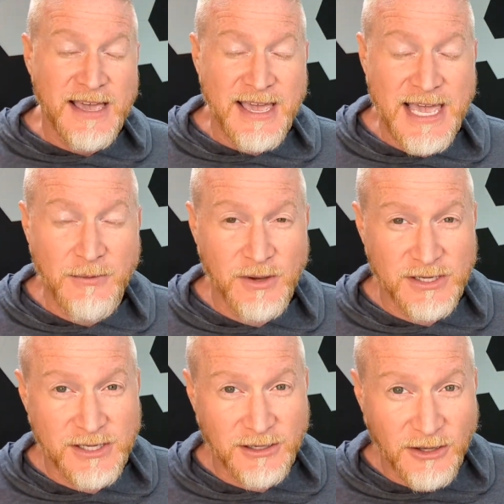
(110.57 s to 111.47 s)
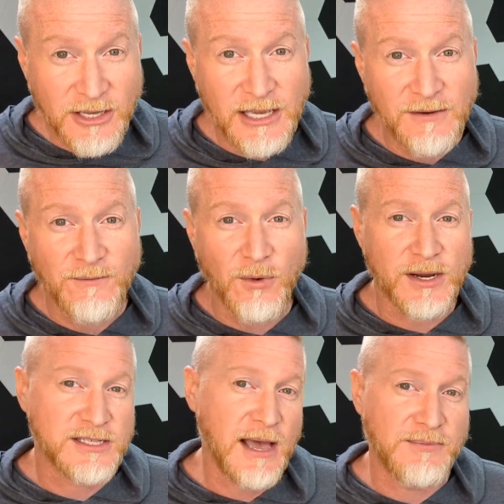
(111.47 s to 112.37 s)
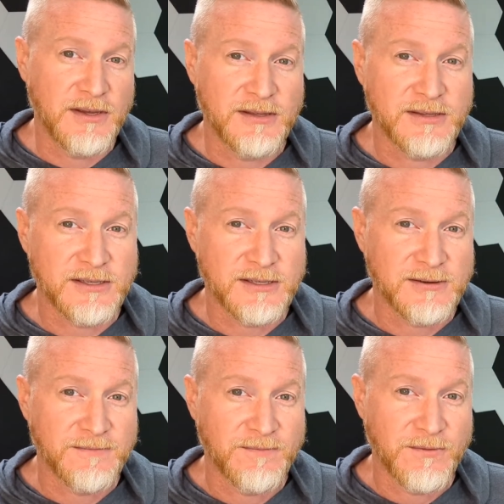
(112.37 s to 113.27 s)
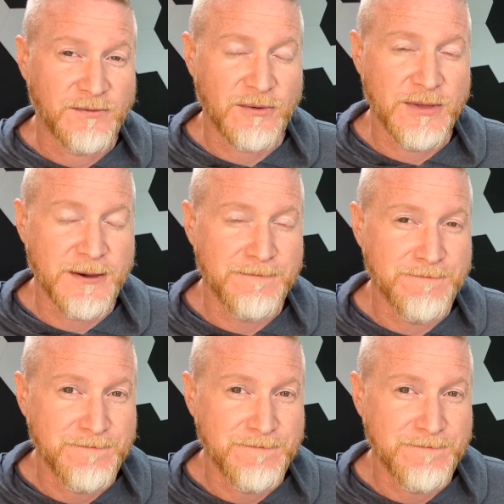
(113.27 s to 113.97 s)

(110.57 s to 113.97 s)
He was looking for acceptance from them.